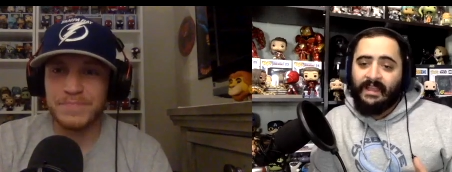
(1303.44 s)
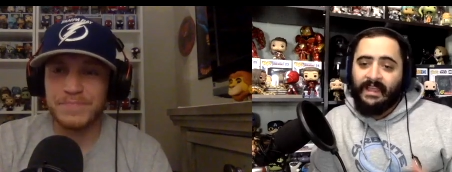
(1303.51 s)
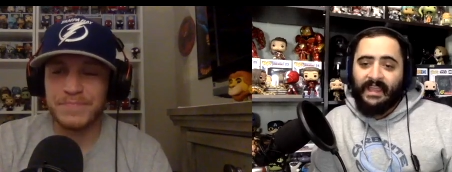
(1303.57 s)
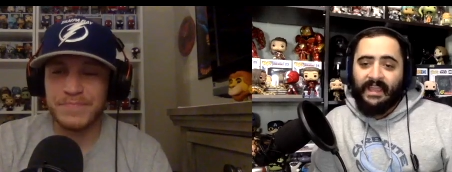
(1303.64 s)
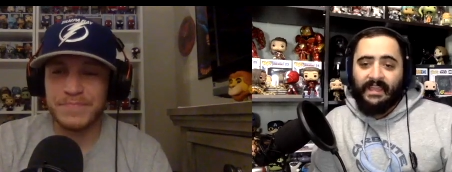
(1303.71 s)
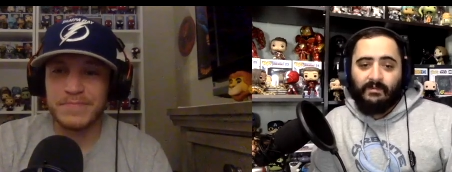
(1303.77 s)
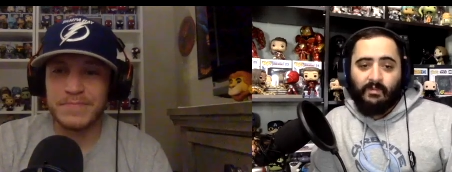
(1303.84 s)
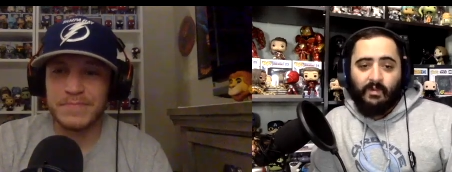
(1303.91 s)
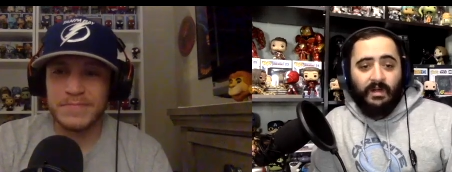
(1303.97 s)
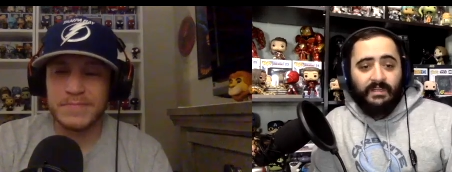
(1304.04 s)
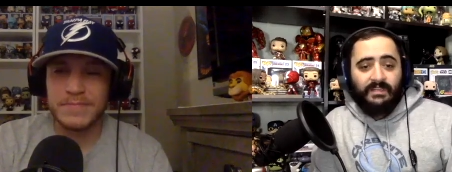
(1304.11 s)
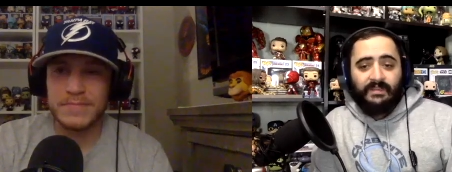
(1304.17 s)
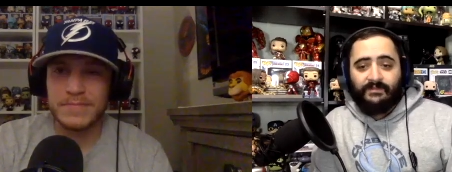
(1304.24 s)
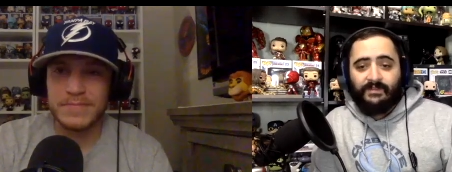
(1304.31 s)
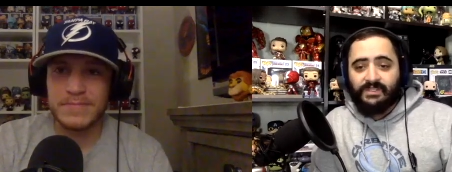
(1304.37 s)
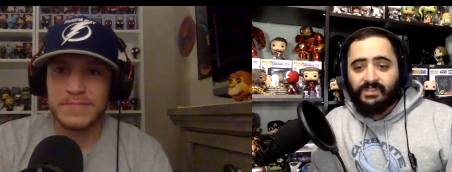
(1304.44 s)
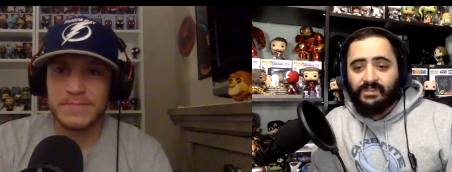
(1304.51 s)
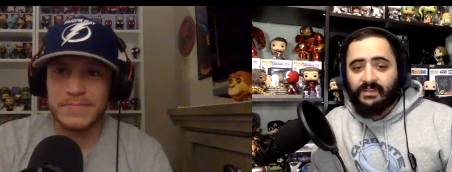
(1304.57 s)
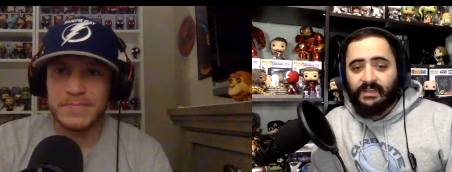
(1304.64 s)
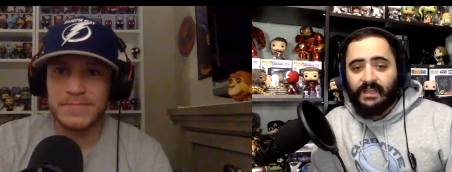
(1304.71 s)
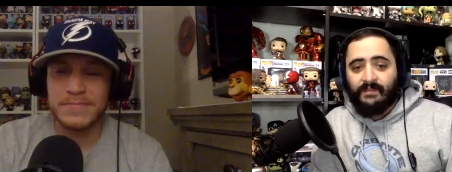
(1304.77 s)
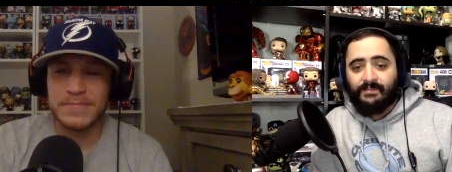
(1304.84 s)
Speaker 1: and
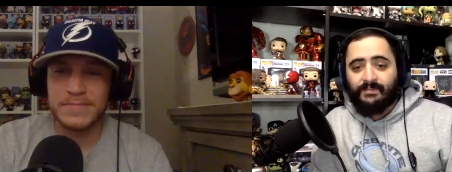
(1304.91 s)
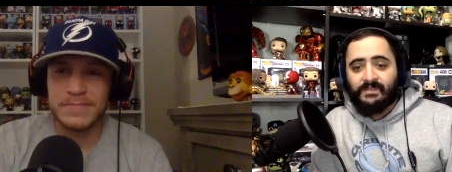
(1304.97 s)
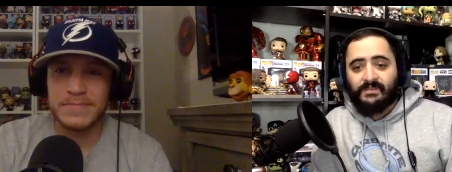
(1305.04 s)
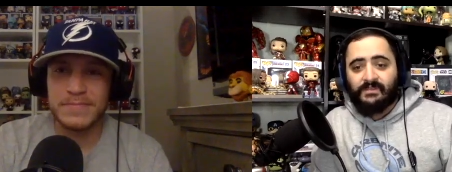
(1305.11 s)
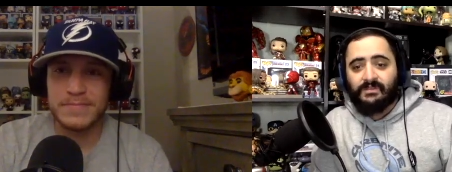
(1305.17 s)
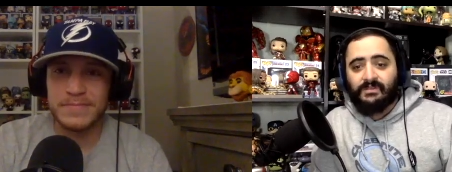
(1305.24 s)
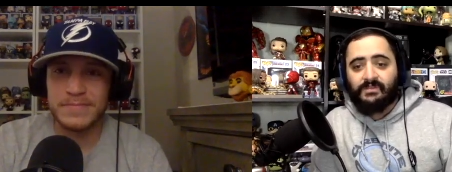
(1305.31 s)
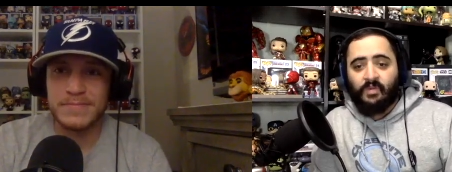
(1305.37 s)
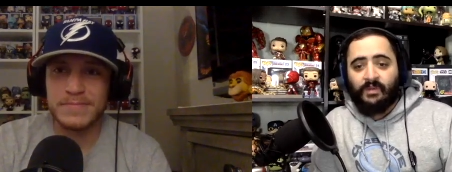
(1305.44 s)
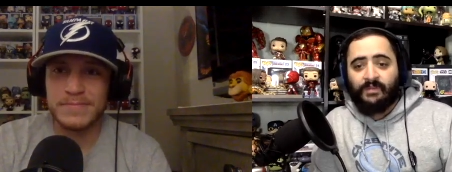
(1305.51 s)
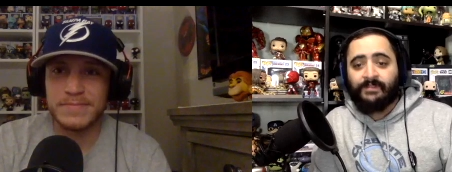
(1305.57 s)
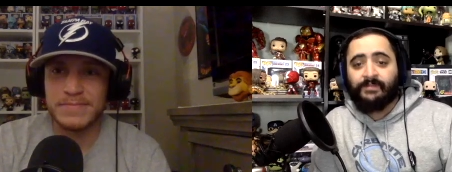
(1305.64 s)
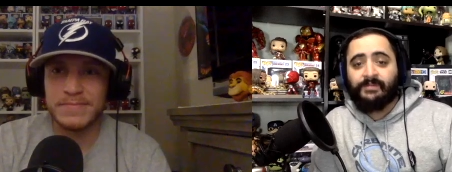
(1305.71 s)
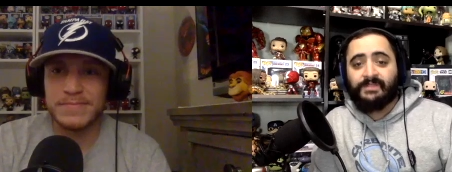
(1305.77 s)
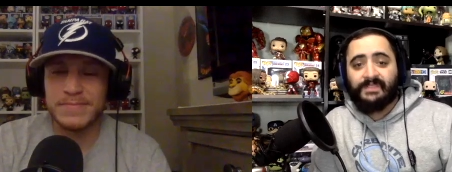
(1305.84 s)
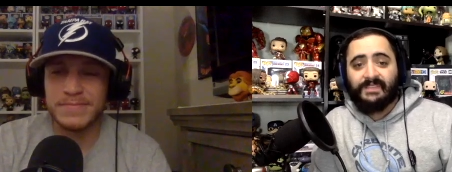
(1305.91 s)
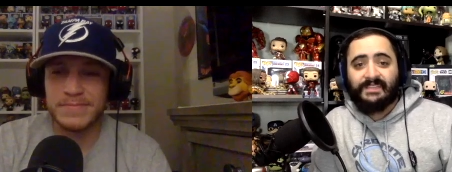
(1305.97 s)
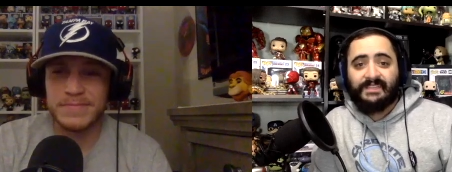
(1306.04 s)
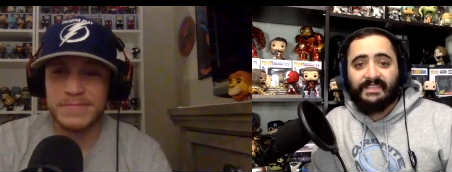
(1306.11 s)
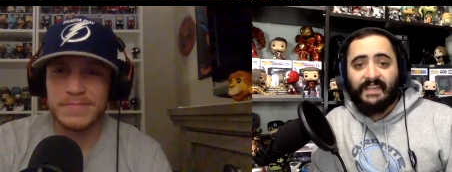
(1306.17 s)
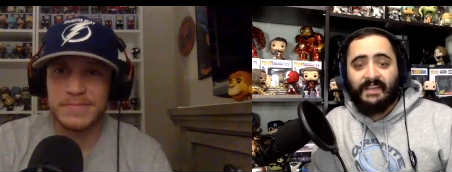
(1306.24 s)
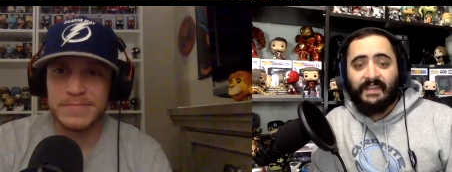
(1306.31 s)
WandaVision episodes one through
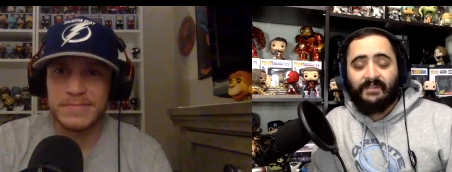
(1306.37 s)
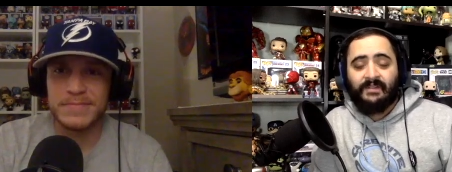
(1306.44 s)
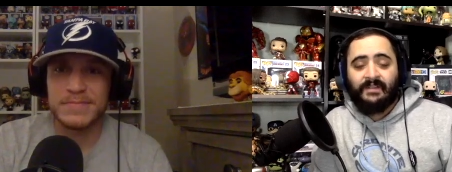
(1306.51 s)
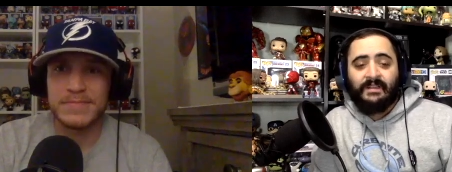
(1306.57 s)
six now.